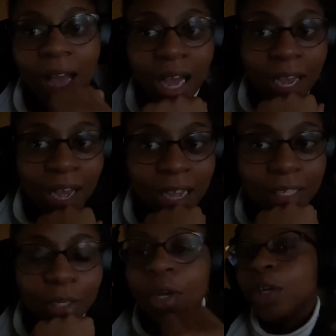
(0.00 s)
Hi
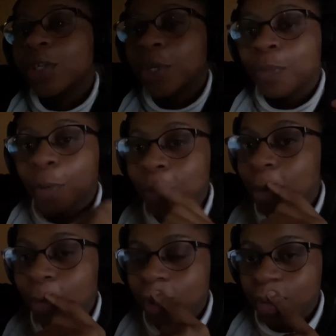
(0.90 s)
guys, so you're probably
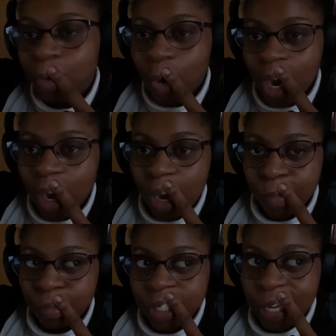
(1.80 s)
wondering why
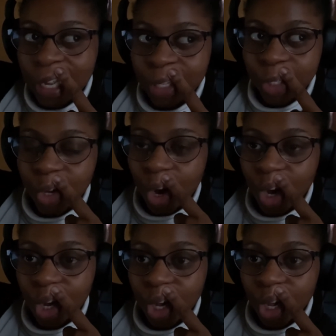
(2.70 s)
I'm sat in the
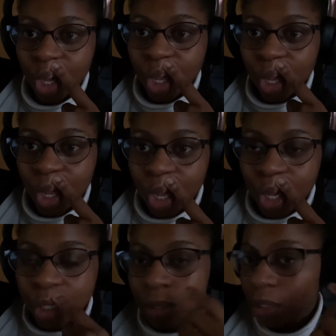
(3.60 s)
dark.
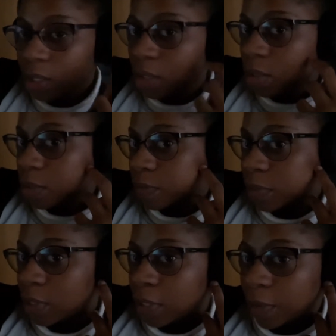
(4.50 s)
It's just because
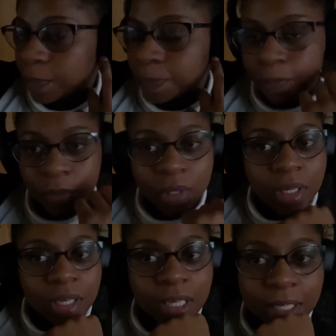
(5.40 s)
obviously
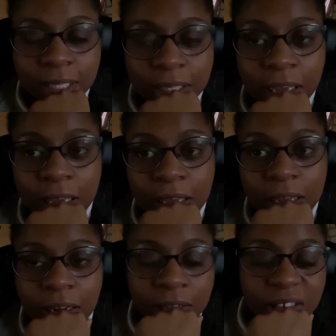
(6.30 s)
there's a setting
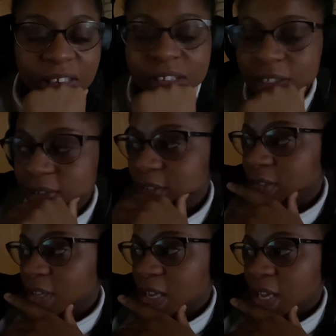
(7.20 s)
in it and I
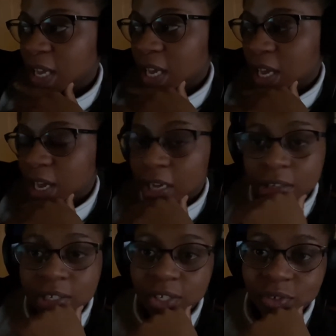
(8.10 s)

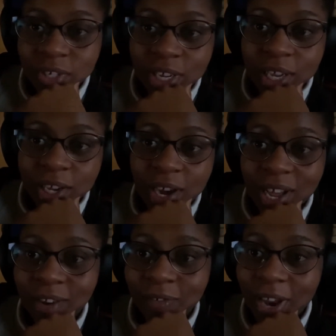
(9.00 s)
just really
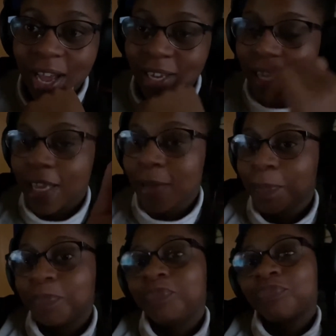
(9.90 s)
kind of like it,
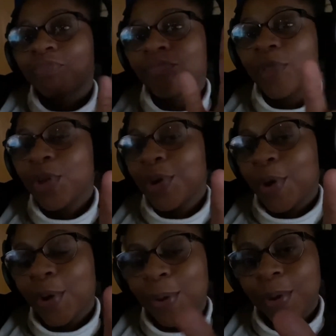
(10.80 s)
you know.